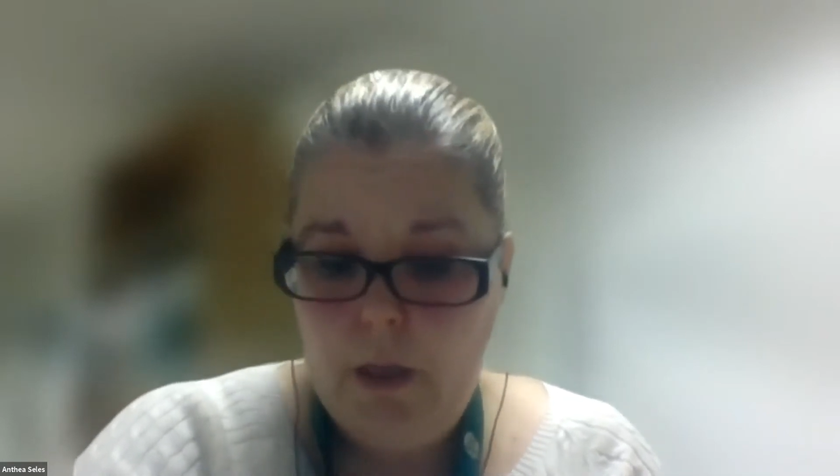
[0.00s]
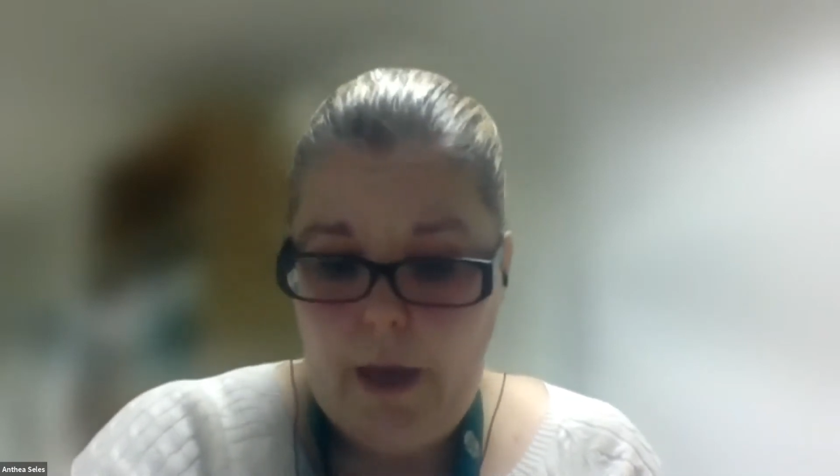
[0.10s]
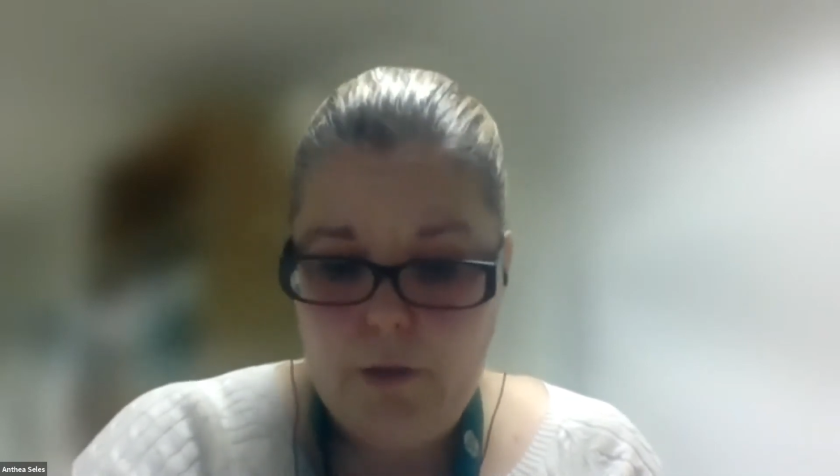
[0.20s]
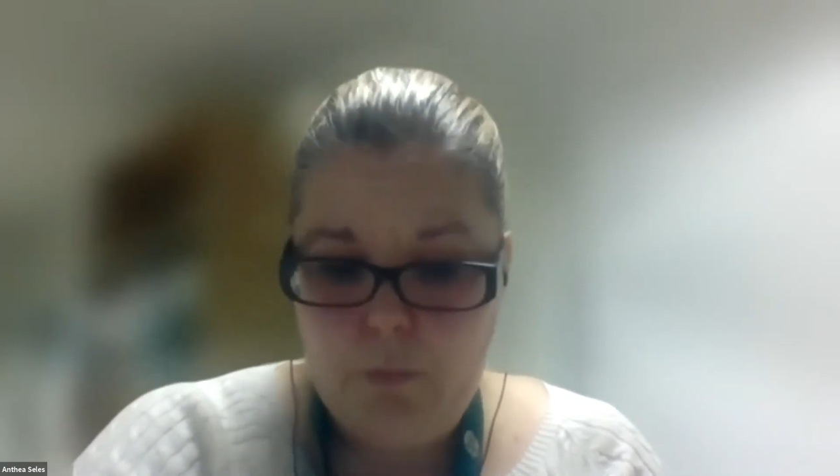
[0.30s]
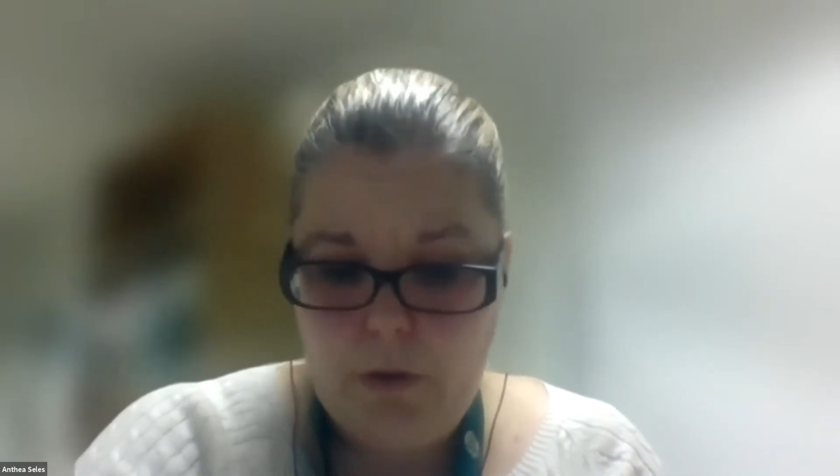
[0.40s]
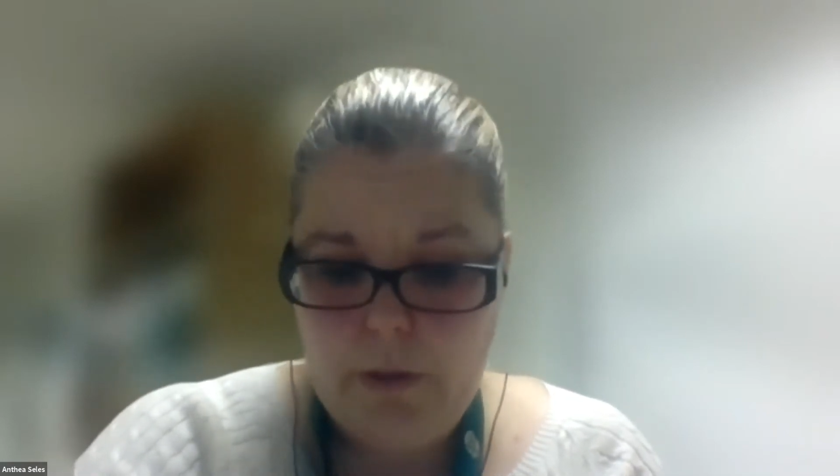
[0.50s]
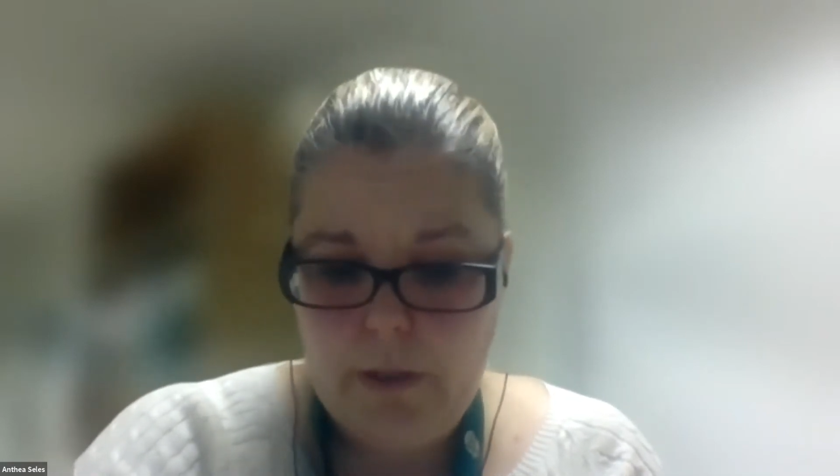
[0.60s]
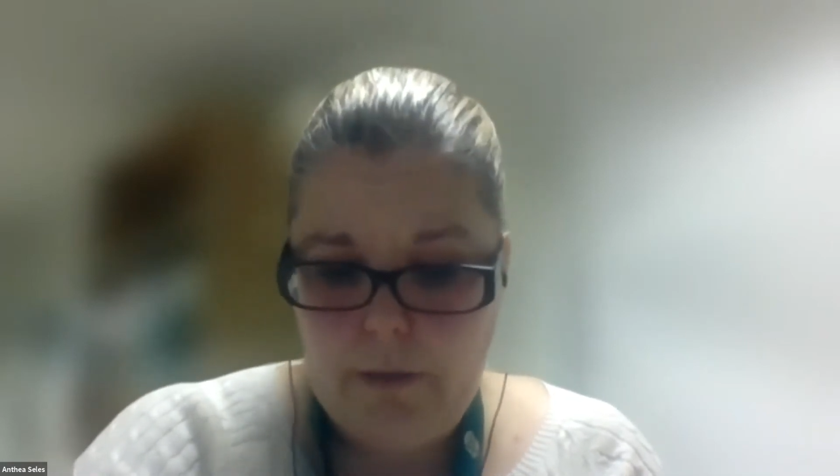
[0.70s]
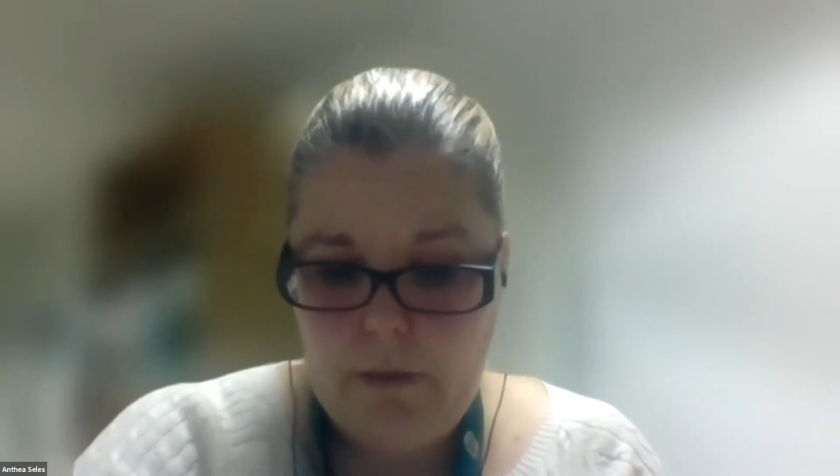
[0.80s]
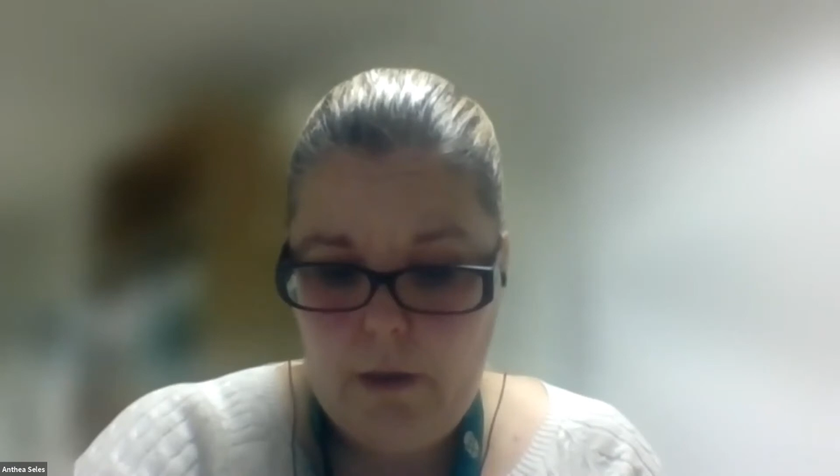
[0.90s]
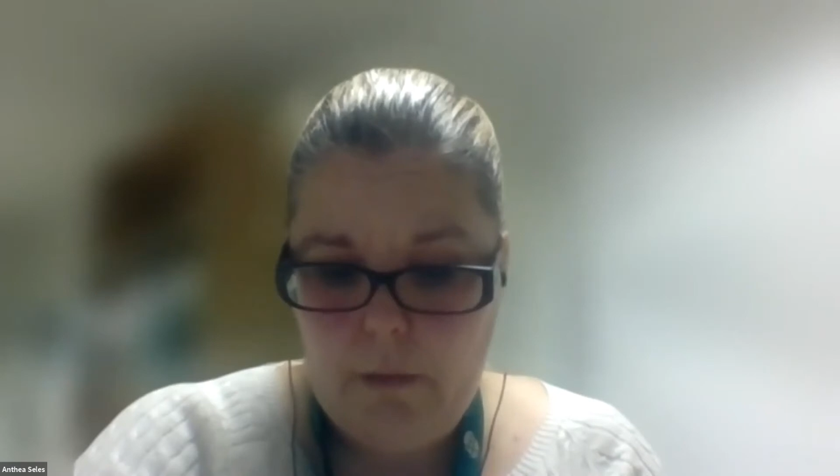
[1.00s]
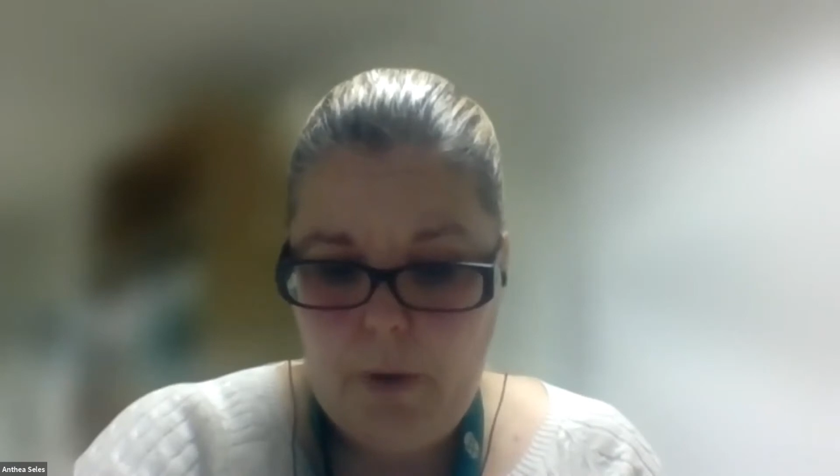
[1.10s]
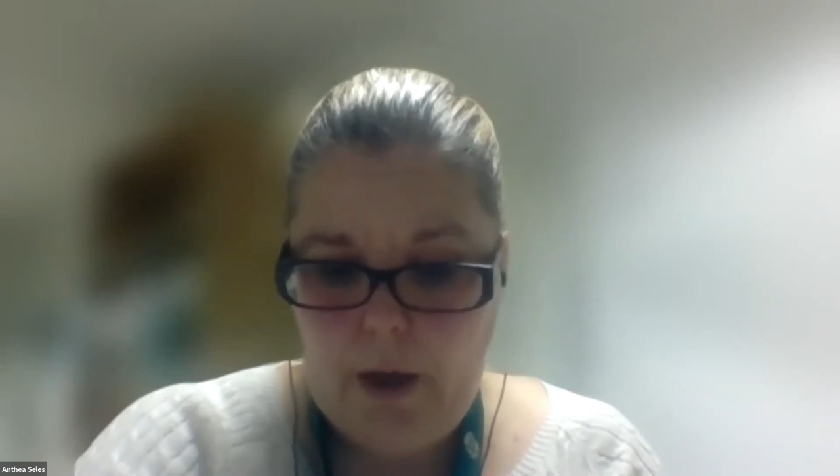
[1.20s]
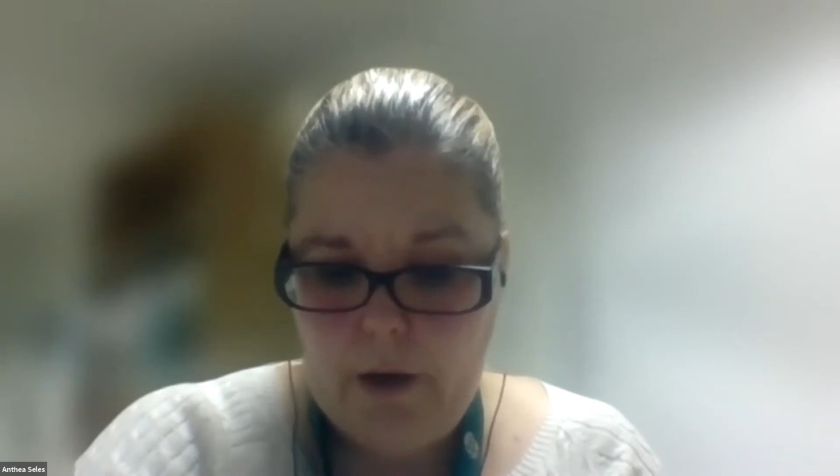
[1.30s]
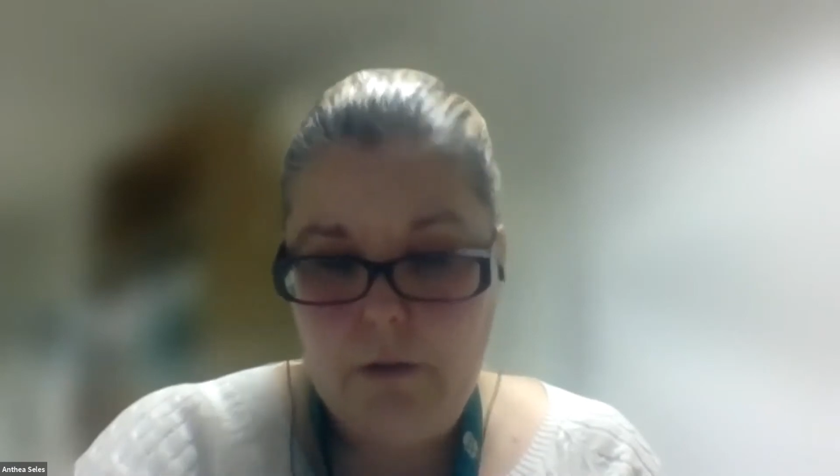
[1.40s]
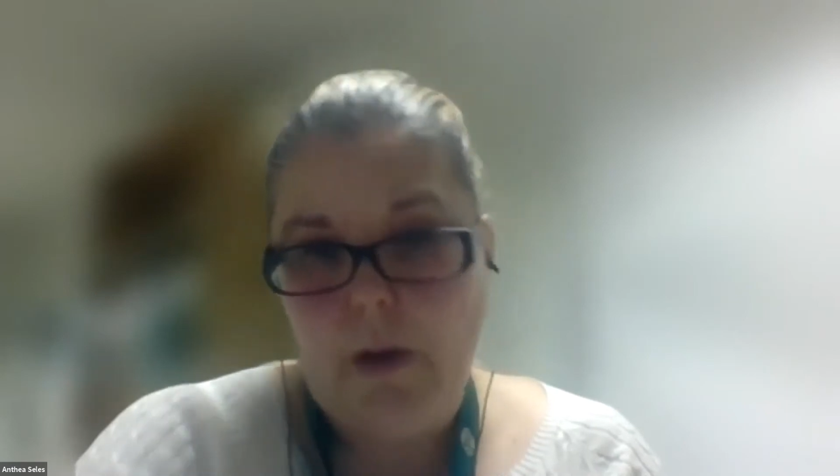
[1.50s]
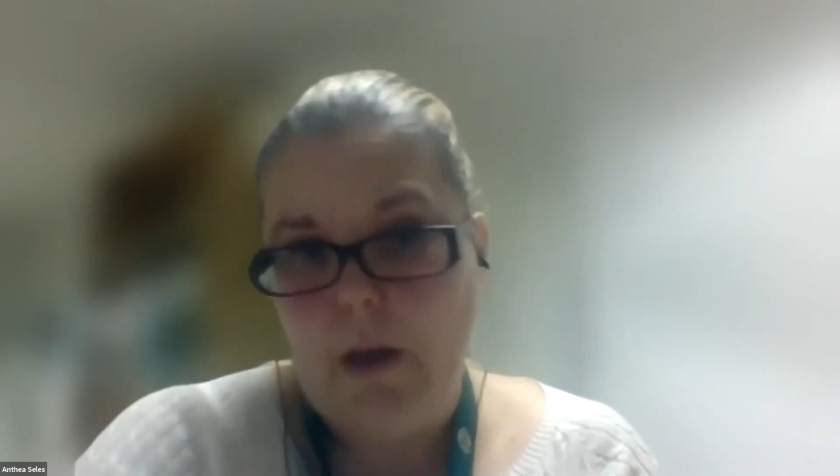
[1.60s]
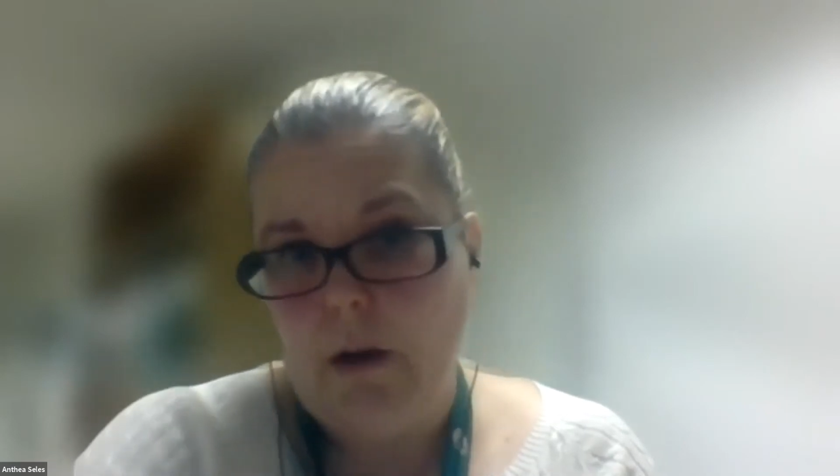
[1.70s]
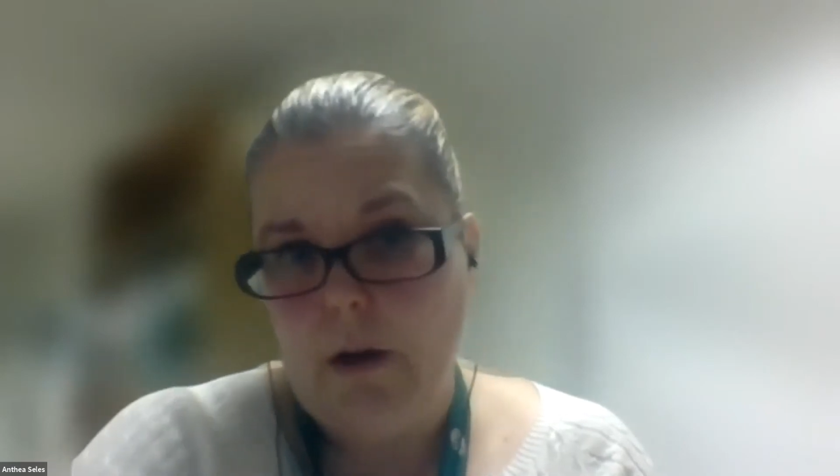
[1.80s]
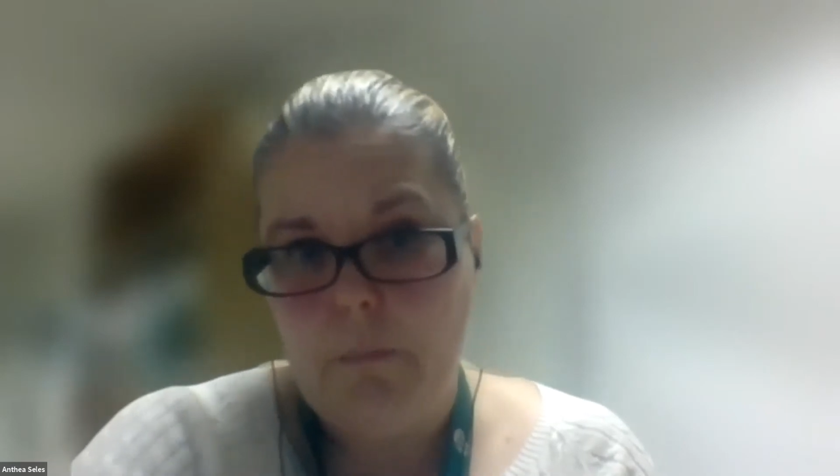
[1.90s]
as we look at the impact of AI